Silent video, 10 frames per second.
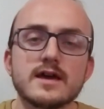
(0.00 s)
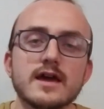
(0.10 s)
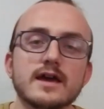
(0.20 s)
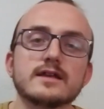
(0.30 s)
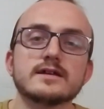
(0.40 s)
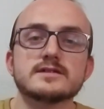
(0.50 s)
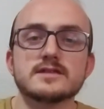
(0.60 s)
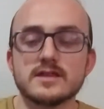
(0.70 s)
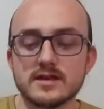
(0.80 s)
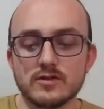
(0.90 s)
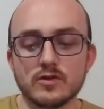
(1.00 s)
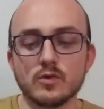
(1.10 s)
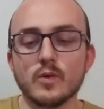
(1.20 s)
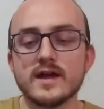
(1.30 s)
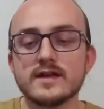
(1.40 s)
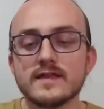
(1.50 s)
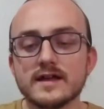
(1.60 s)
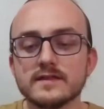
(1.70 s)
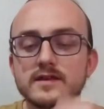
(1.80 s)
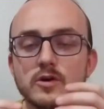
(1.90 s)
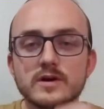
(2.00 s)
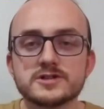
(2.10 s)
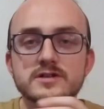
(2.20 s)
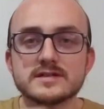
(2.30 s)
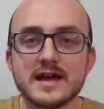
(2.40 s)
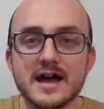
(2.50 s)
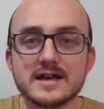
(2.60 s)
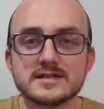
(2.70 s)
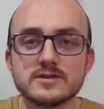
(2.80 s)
and it's the way that the question is asked.